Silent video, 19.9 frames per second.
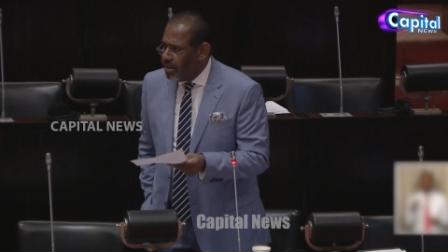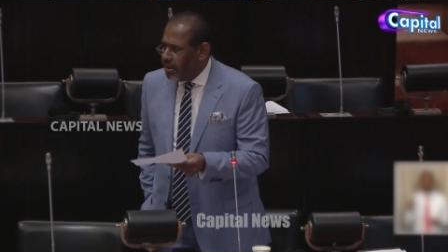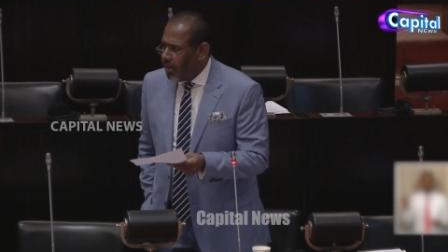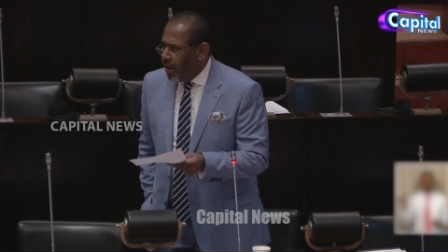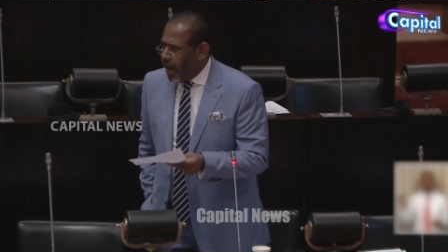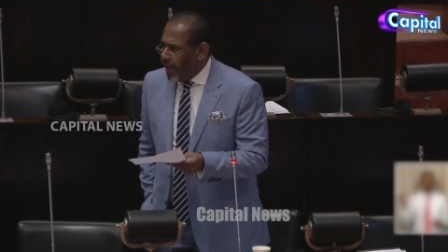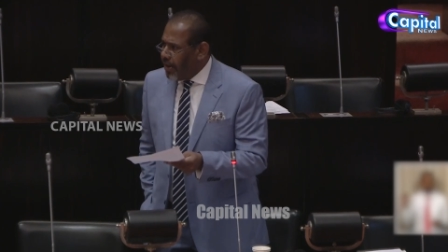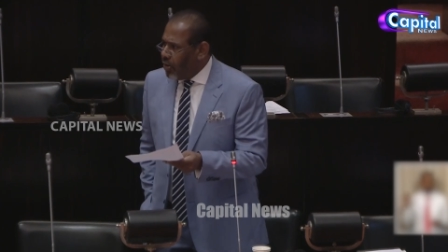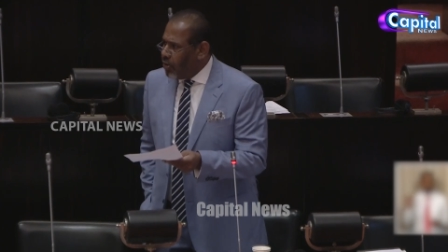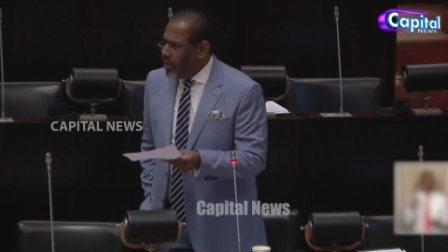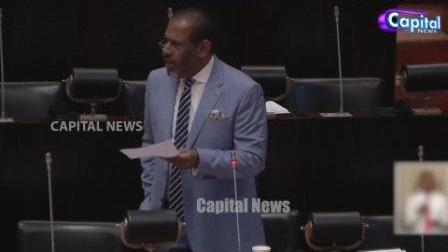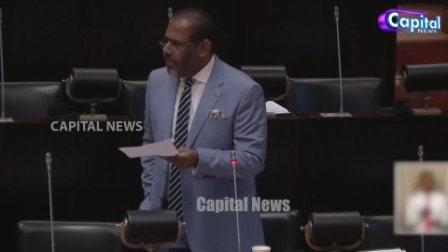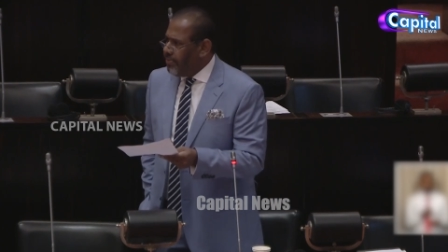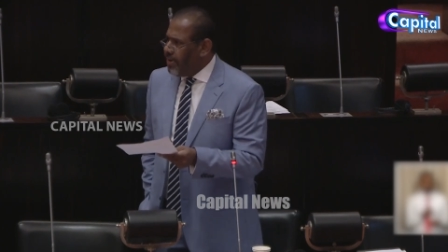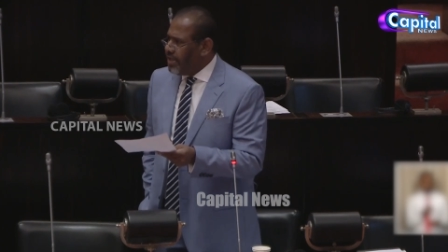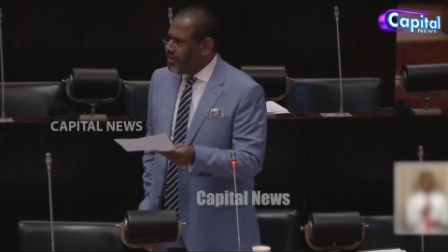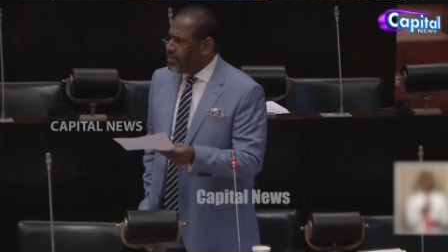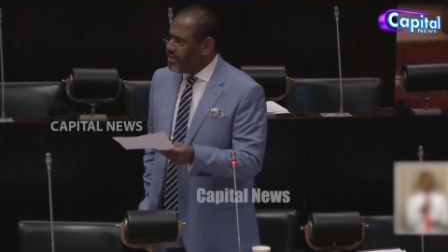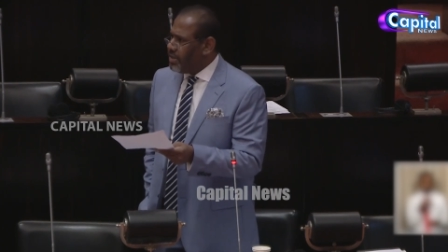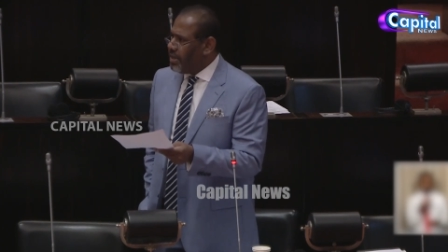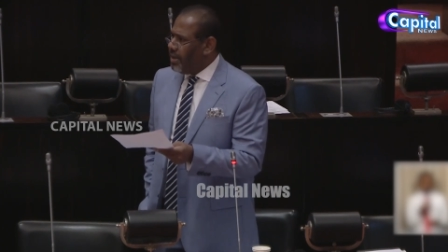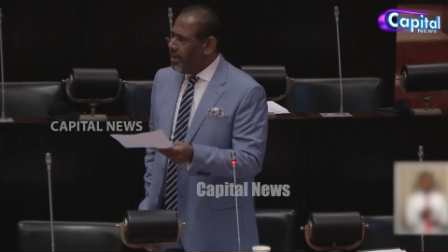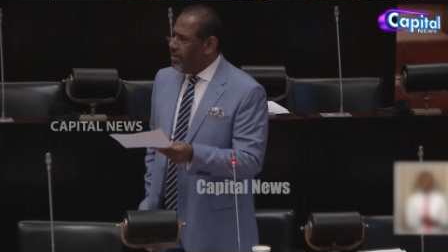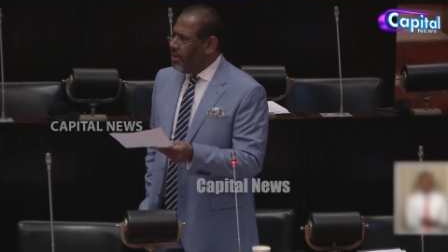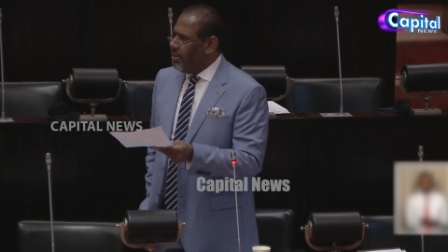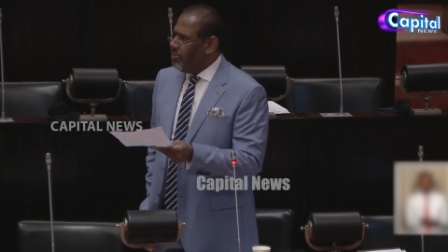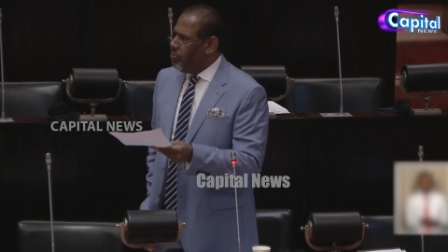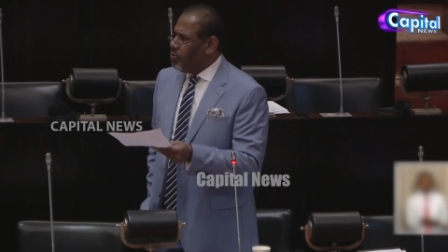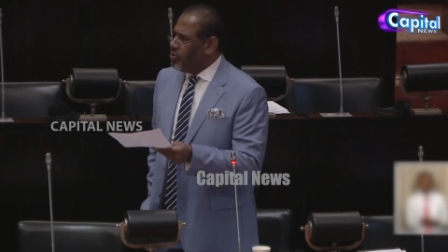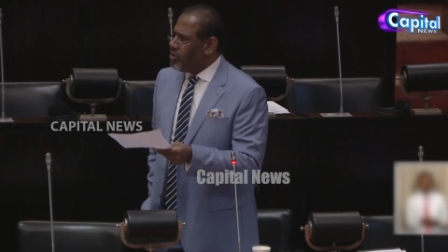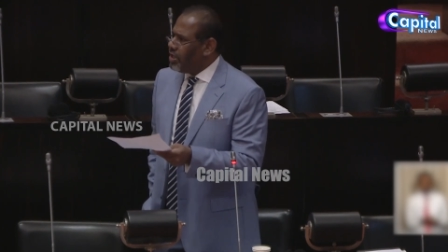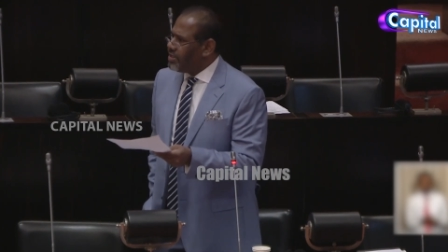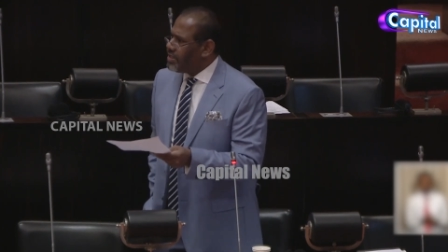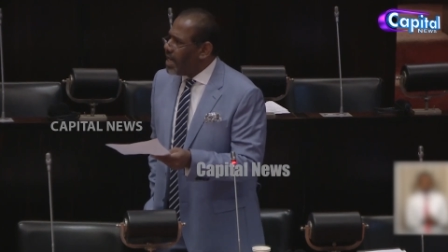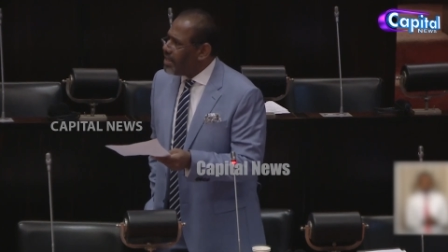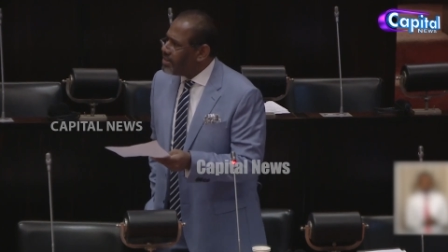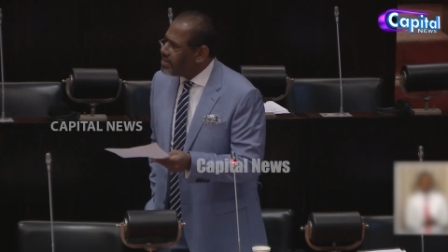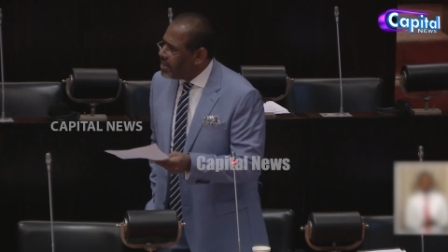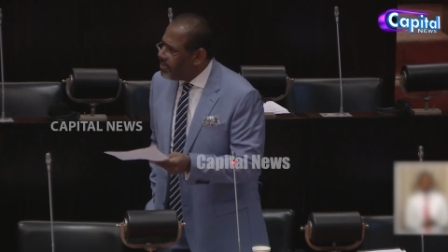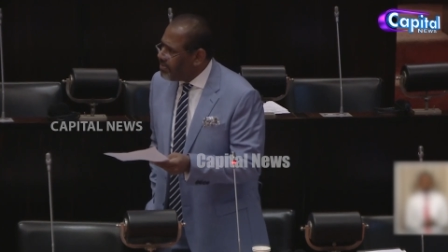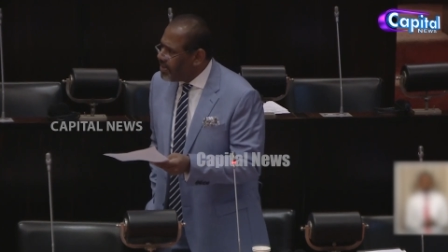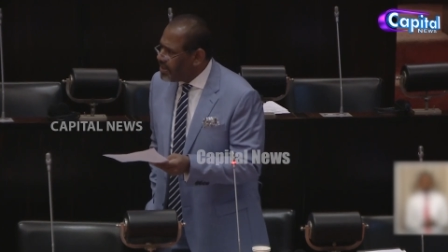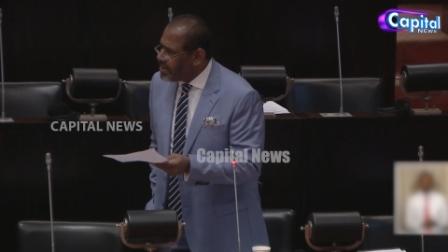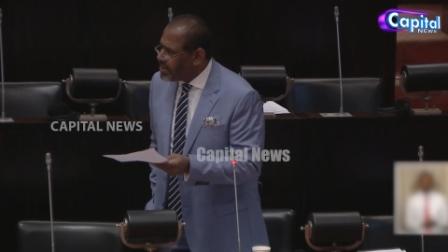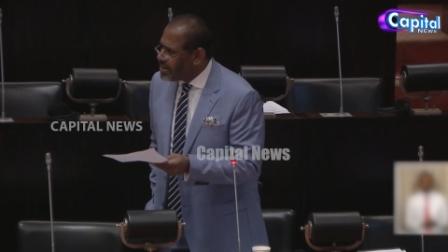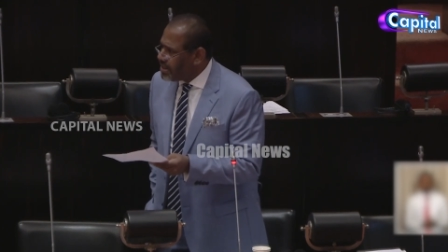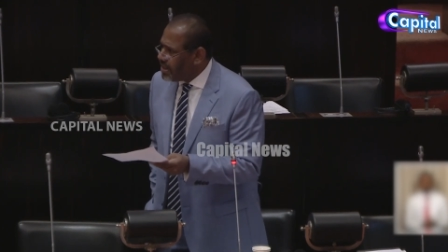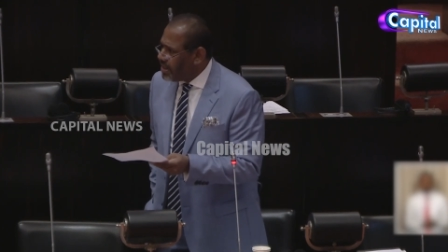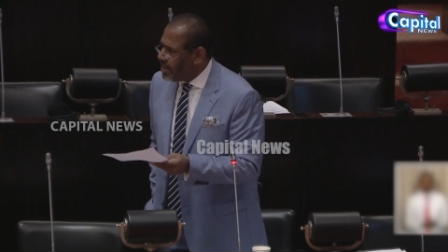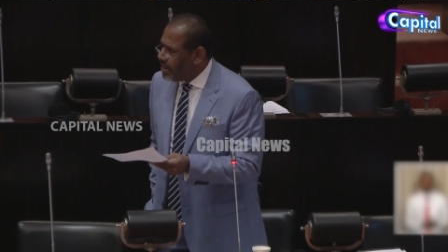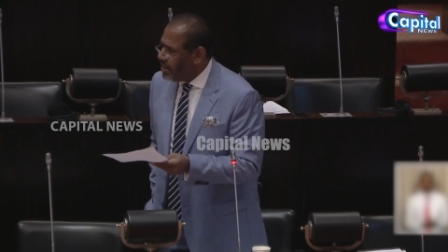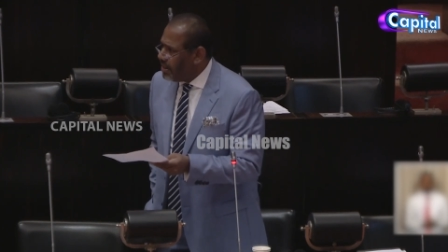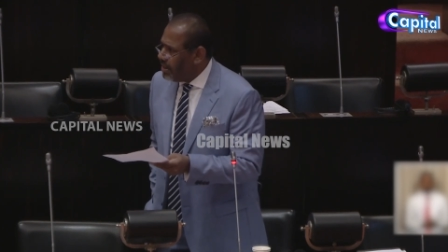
One only meets the Buddha Sasana Ministry.